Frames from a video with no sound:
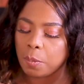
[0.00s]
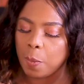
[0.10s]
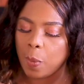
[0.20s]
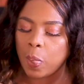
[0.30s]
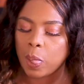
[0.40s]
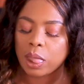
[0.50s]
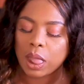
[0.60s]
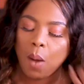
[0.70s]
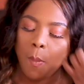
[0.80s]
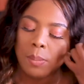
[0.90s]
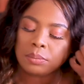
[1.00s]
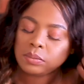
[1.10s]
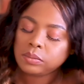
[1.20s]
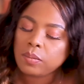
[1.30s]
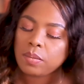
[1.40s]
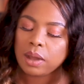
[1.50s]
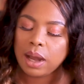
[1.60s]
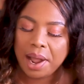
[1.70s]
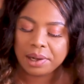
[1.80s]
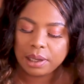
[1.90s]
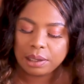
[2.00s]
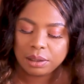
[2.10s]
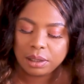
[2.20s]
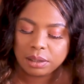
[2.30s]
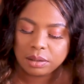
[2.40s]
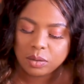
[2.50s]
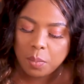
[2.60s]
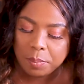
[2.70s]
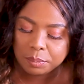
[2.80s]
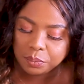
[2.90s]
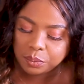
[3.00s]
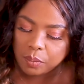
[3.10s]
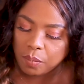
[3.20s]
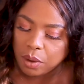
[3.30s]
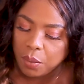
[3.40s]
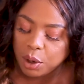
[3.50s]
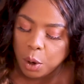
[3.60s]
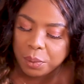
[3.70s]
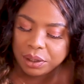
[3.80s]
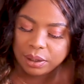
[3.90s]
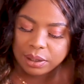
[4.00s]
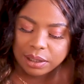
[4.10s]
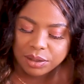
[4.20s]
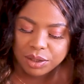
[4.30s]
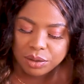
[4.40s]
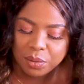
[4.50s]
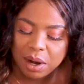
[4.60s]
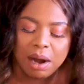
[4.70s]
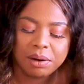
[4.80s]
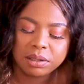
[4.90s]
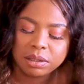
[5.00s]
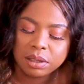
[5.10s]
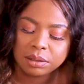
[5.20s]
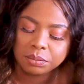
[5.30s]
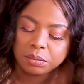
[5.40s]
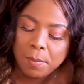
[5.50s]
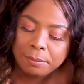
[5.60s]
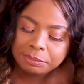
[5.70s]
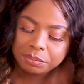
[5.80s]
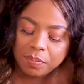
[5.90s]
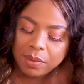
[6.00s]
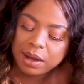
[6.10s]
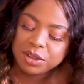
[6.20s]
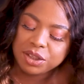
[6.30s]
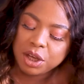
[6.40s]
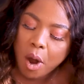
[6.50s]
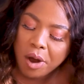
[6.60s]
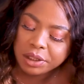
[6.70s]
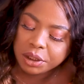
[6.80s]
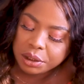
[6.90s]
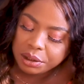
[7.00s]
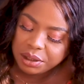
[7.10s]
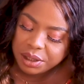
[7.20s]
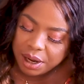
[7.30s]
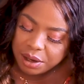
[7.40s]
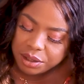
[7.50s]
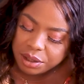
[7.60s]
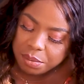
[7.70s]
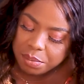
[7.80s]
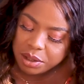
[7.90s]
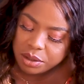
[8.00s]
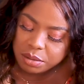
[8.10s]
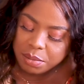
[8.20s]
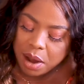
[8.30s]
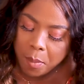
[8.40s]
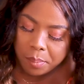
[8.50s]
Mm. I, I think it's, when opening it, I can see some carrots in I can see onions and I can see the minced meat.